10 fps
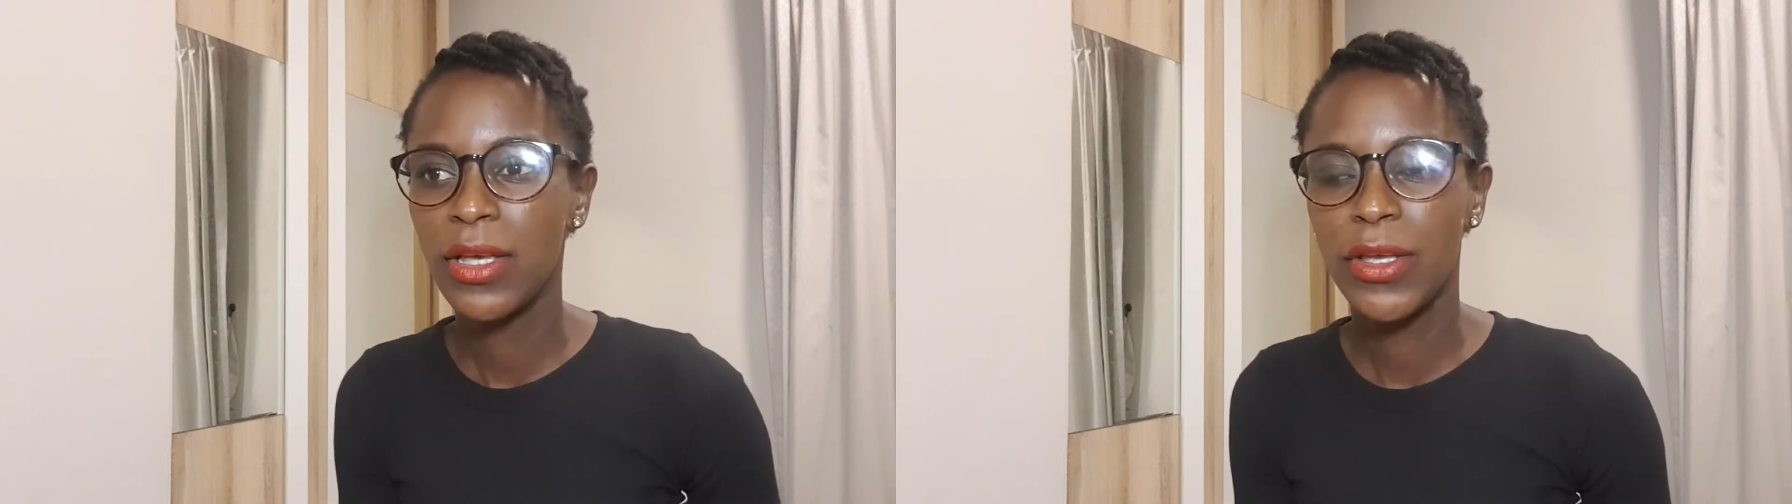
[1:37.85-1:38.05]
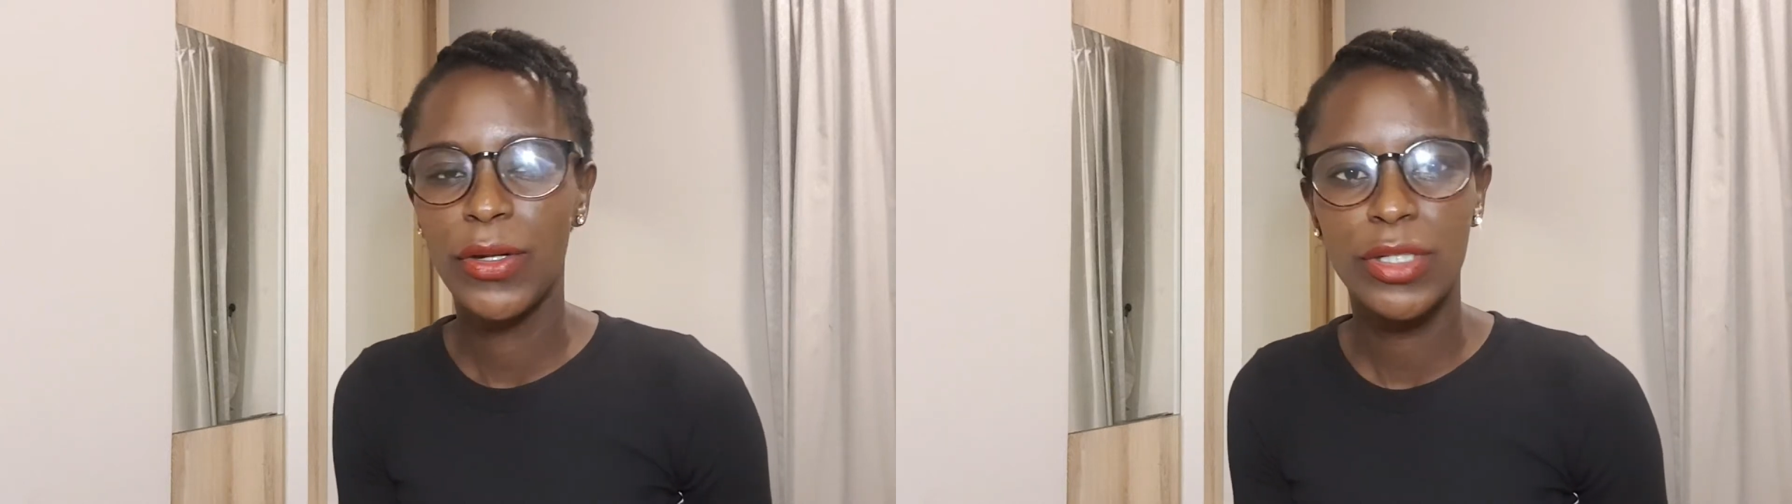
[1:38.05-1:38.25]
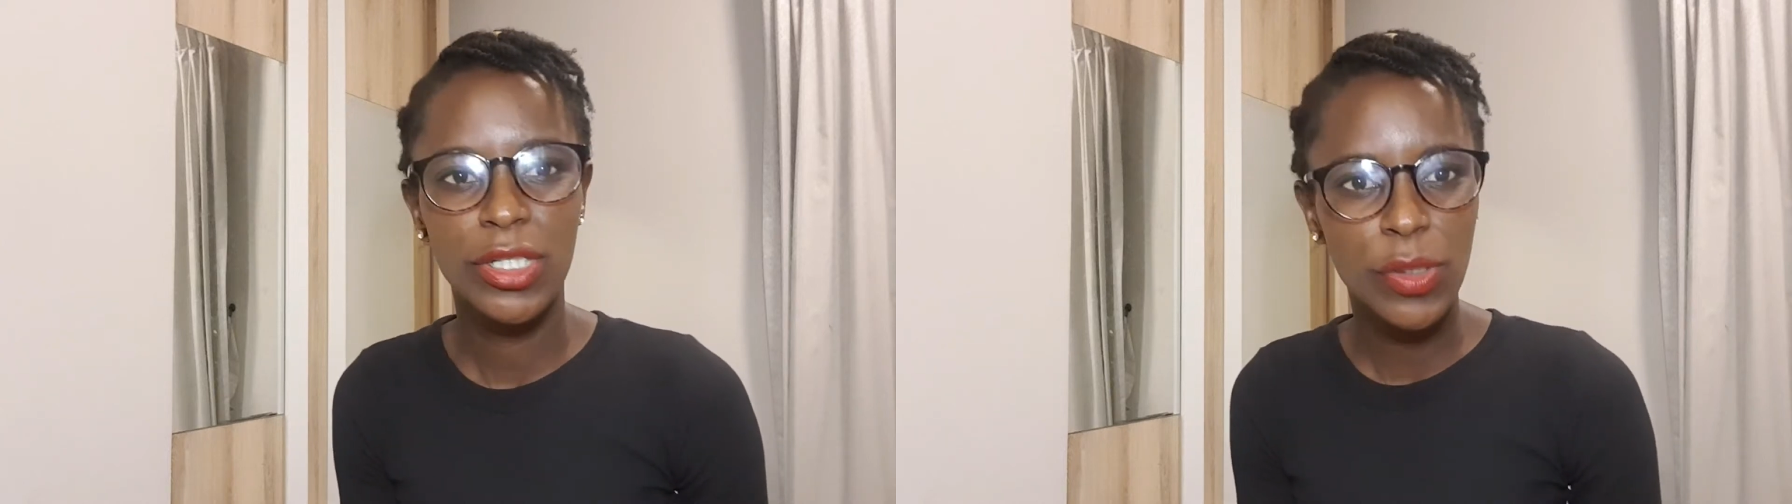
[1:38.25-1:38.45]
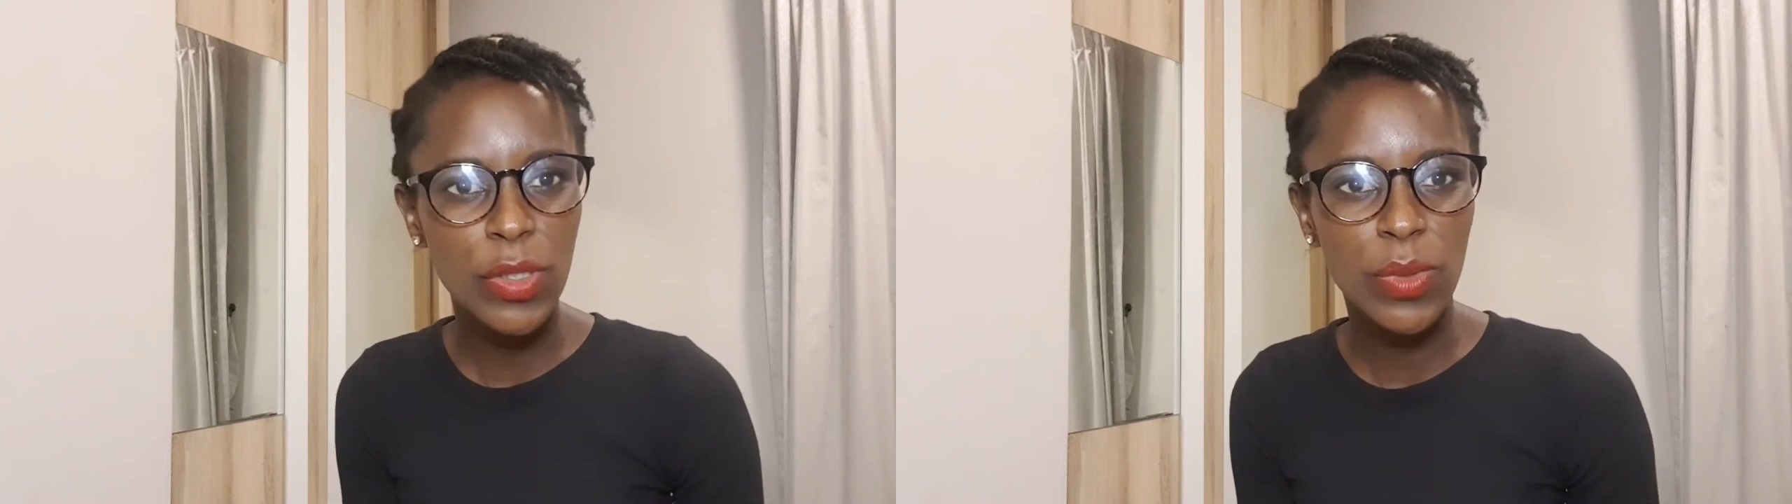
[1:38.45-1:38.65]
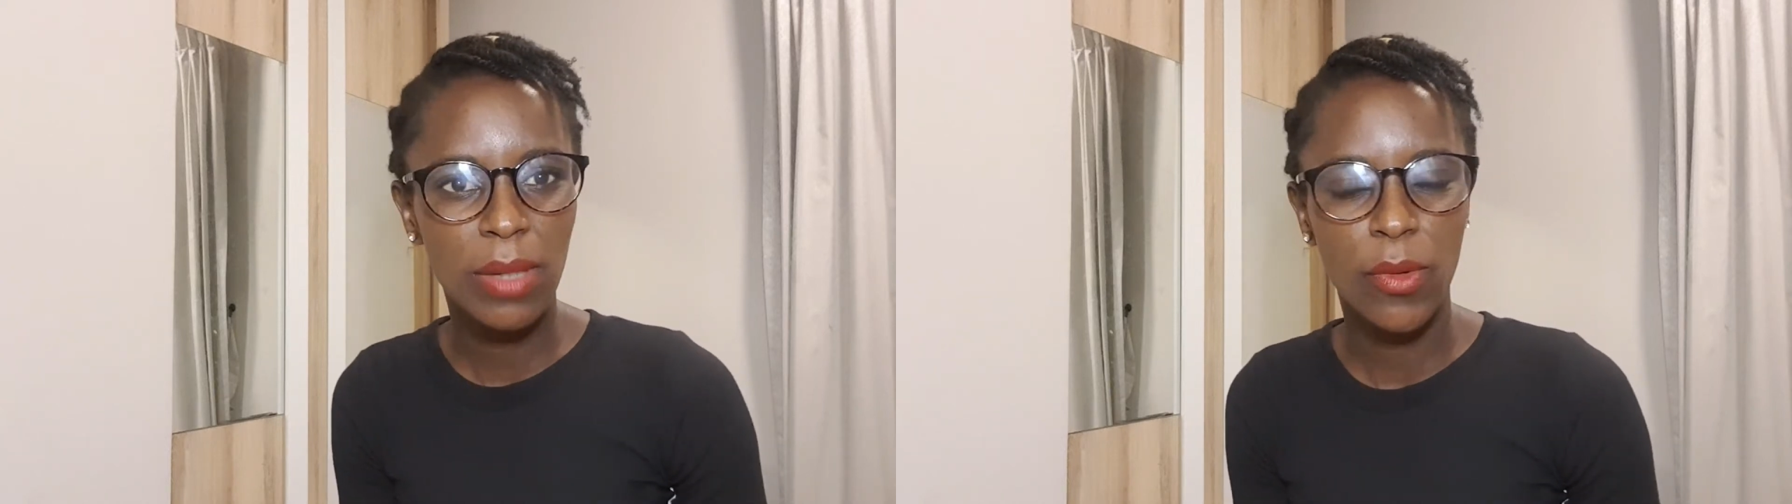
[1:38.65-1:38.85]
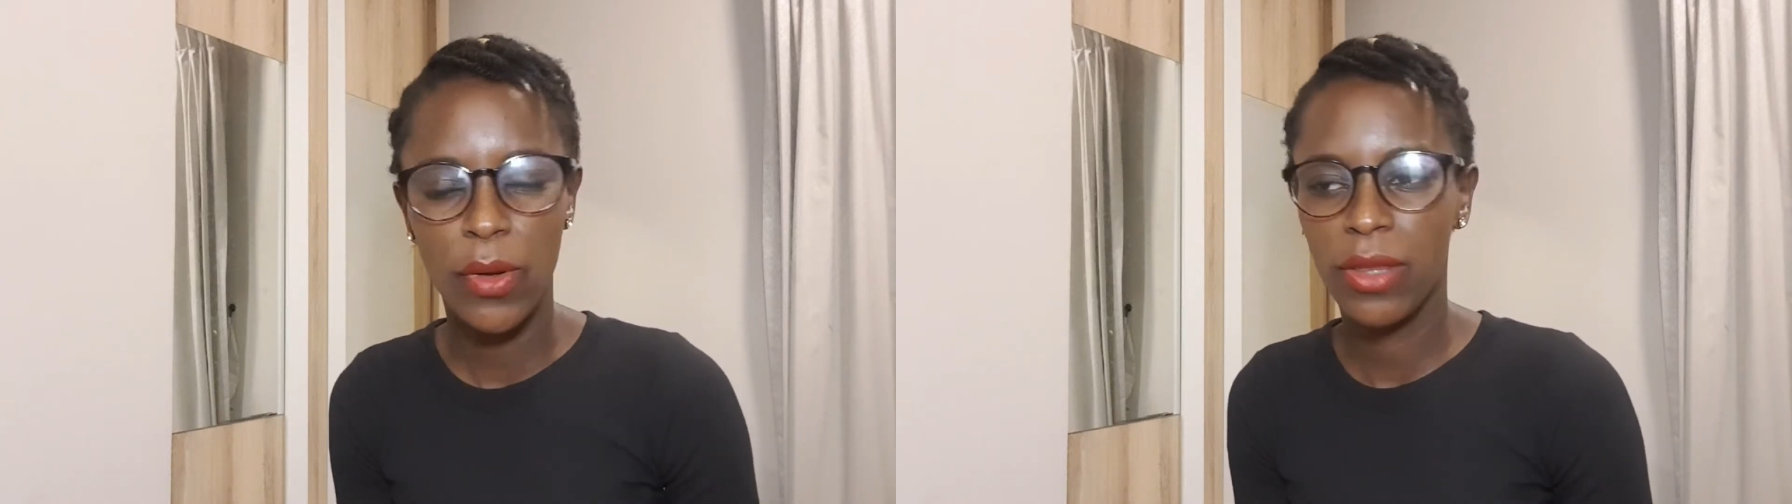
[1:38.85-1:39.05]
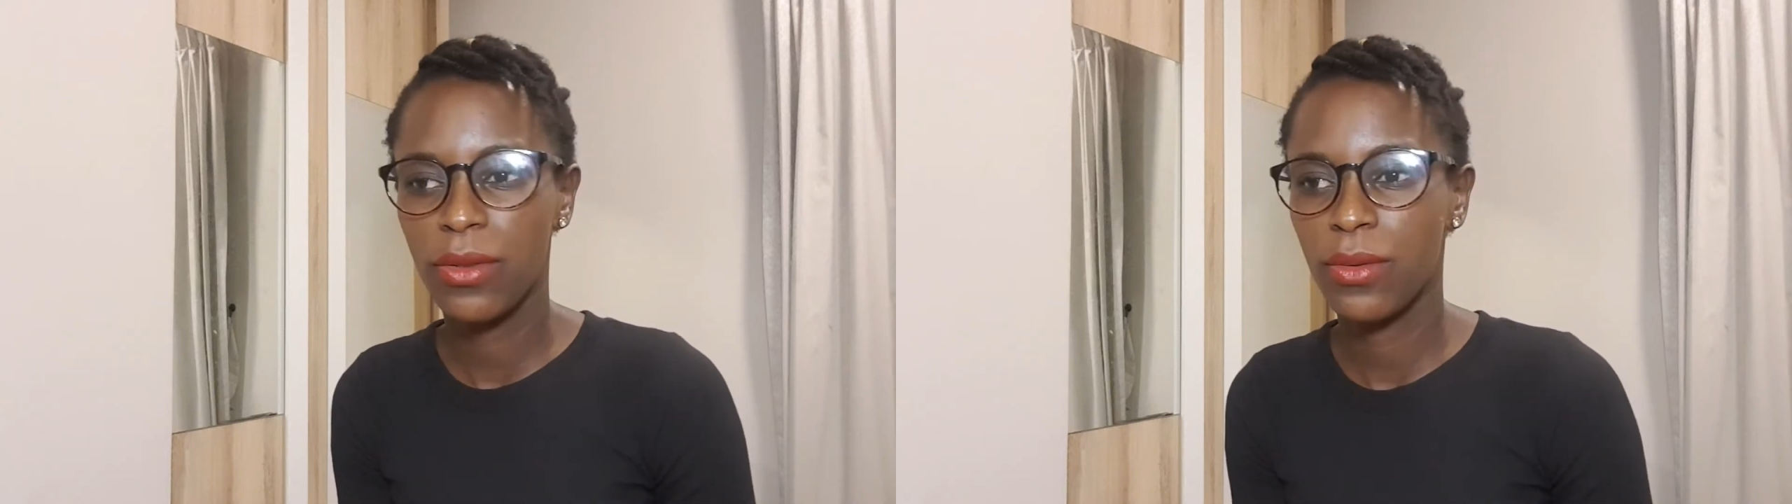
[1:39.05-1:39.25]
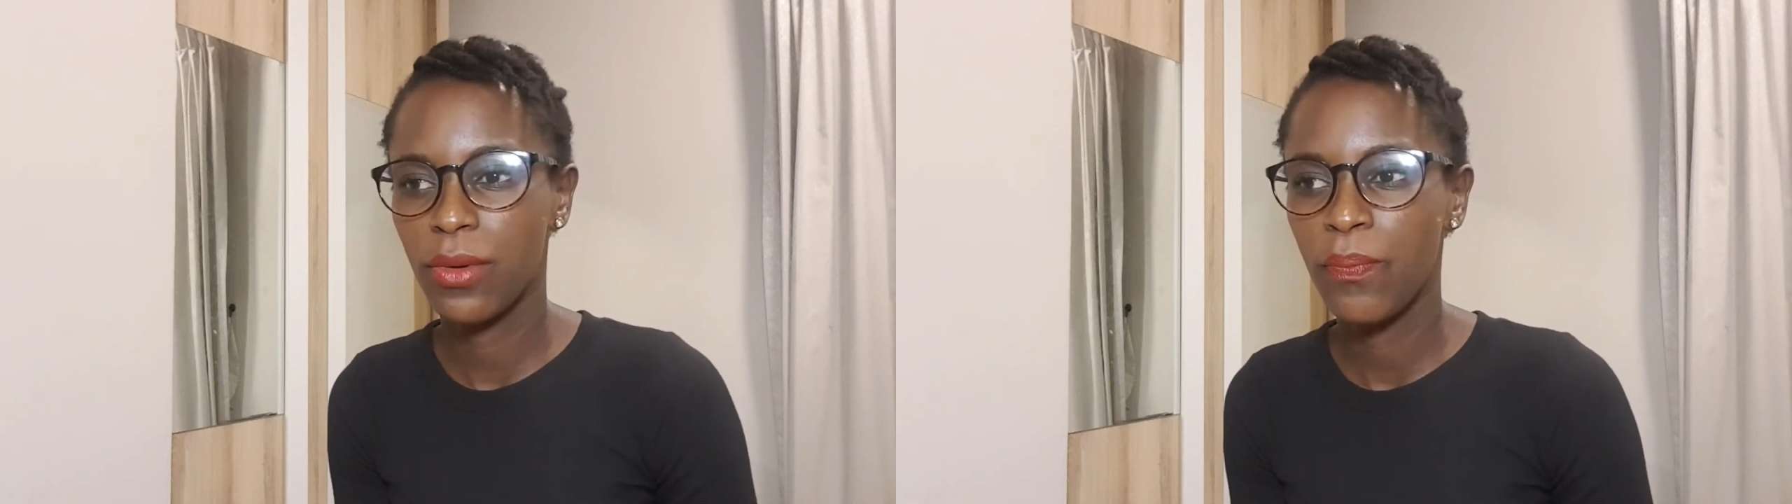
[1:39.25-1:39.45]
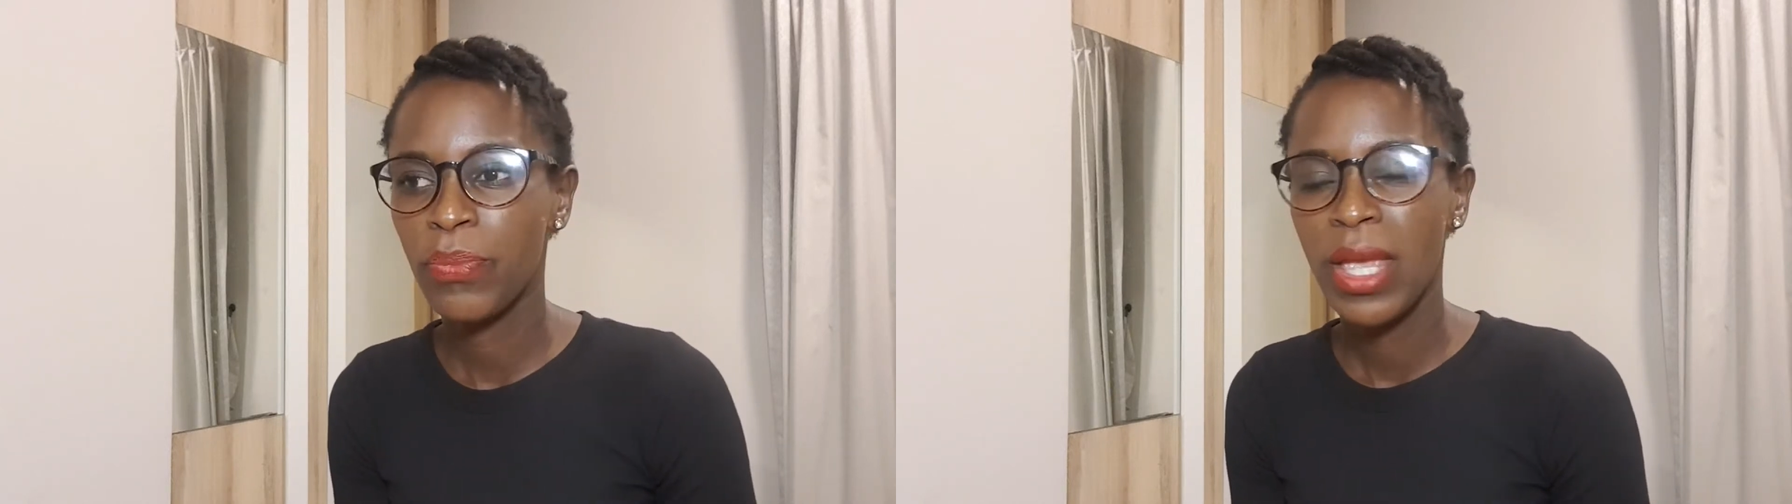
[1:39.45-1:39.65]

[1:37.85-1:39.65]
She knows what I'm going through,